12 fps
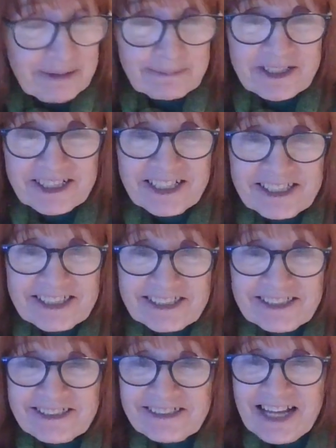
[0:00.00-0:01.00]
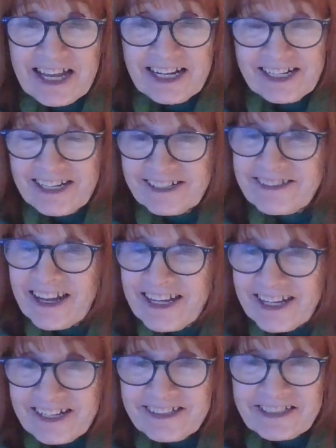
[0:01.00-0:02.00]
couple of years, and this
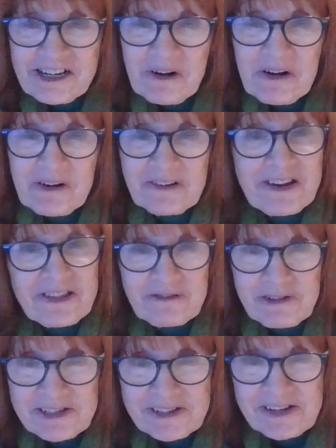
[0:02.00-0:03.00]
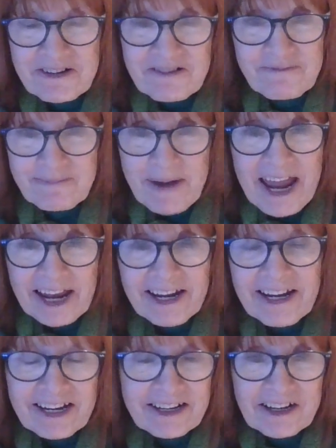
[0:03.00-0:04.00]
hit on the Reserve
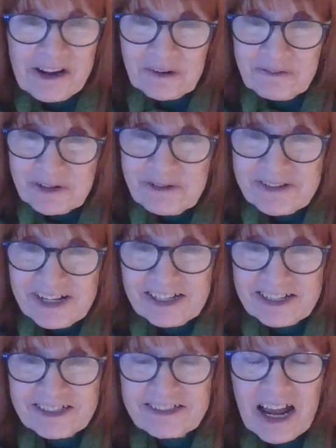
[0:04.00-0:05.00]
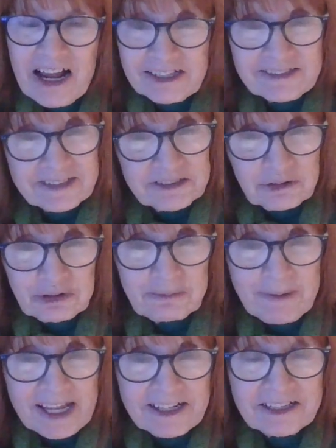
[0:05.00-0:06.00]
Bank of New Zealand, our central
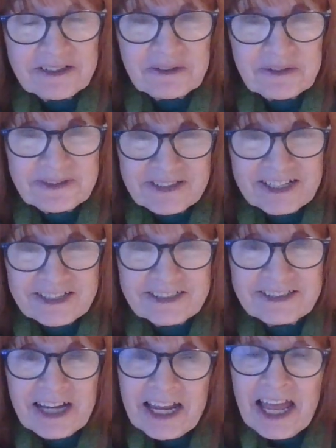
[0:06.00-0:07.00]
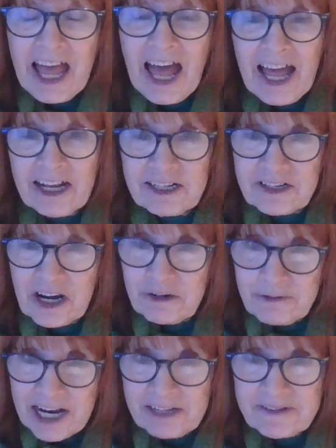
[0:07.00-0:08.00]
bank in New Zealand, and
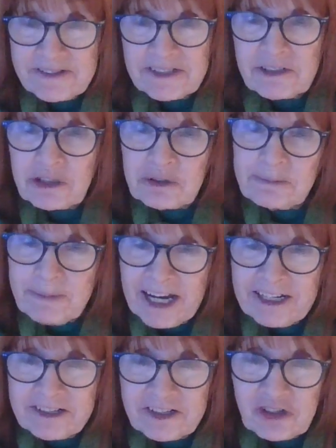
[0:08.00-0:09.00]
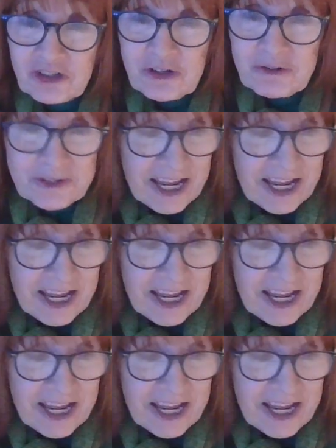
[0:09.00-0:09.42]
around central bank digital